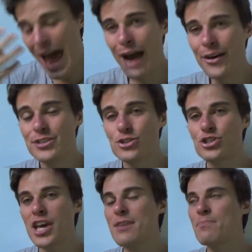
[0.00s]
How is
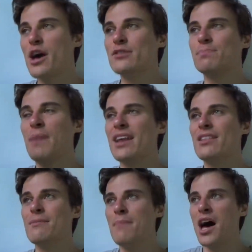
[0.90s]
cheekbones better
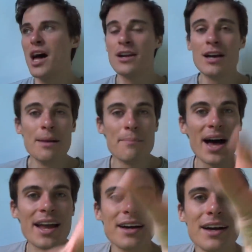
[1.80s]
than mine?
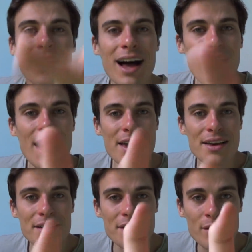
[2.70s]
But
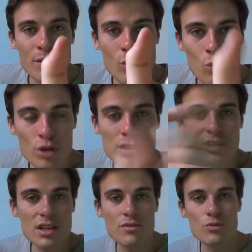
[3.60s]
I want
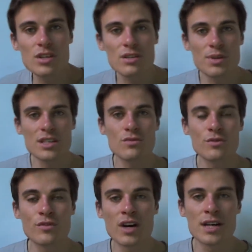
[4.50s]
to leave you with this piece of
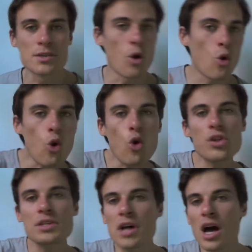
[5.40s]
advice. All
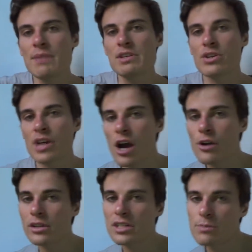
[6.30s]
the time that you're
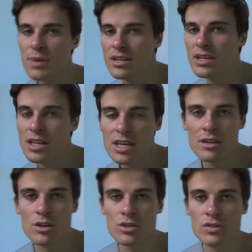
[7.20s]
currently spending
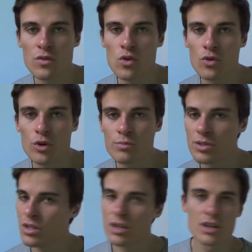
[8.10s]
in those
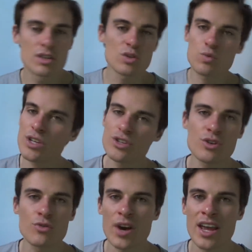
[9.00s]
forums, switch
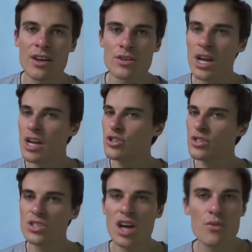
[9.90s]
it around.
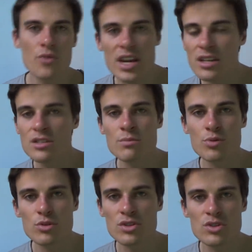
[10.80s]
Just start reading some
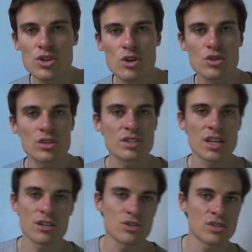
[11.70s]
books on social
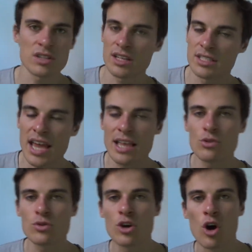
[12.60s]
intelligence like
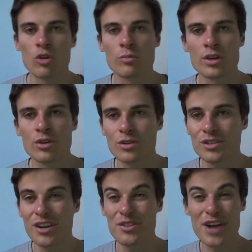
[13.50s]
Daniel Goleman or,
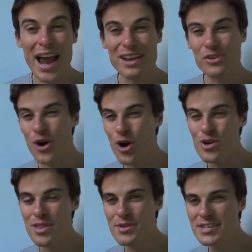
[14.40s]
you know, Taylor
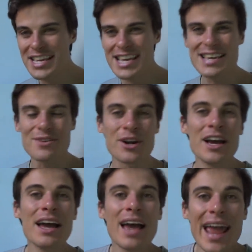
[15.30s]
RFD or
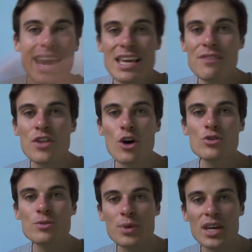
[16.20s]
any of
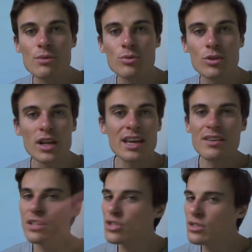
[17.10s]
those people.
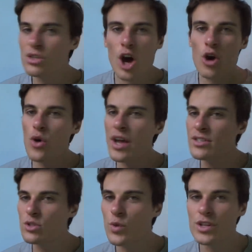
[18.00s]
Just go
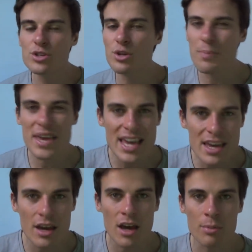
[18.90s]
and switch to
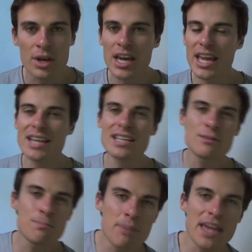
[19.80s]
pickup. It
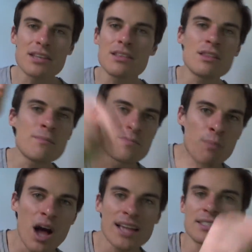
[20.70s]
is better than the
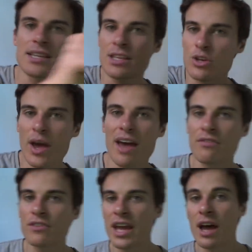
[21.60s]
mindset that you
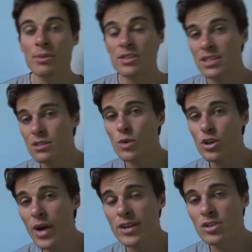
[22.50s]
have now because this is what
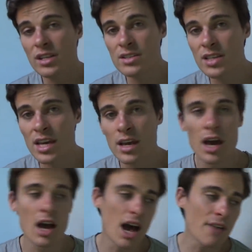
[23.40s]
you actually see.
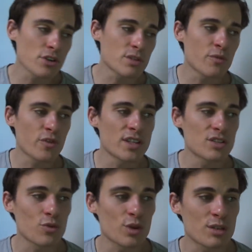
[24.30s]
I've got some
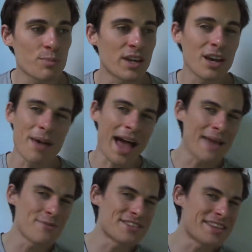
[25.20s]
friends that were into pickup.
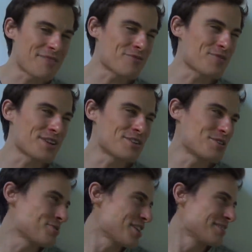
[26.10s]
I was never
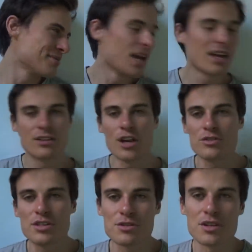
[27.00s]
into it. No,
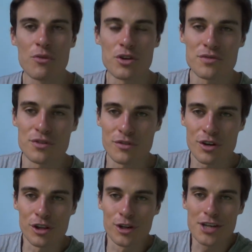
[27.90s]
seriously, I was for a
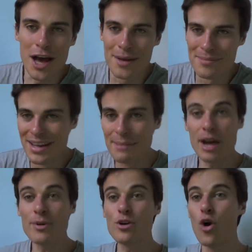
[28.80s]
very long time.
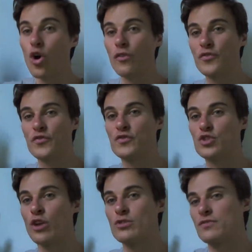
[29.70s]
But I'm into all
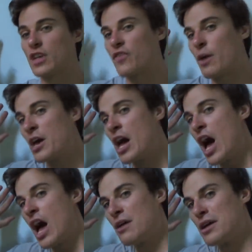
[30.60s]
genres of self-help.
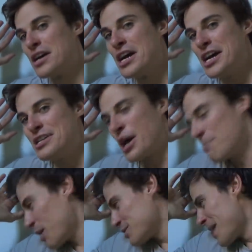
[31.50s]

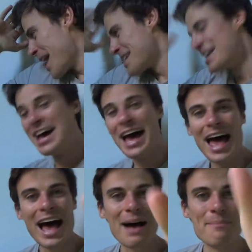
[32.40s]
Don't box me.
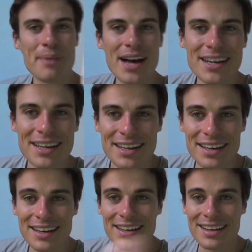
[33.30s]

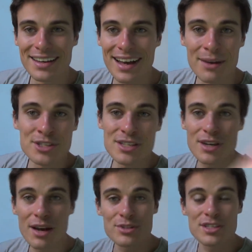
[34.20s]
But I was
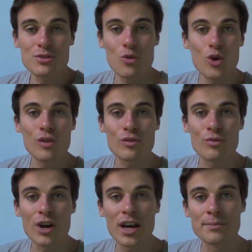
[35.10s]
into all of them,
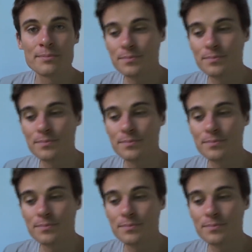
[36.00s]
right?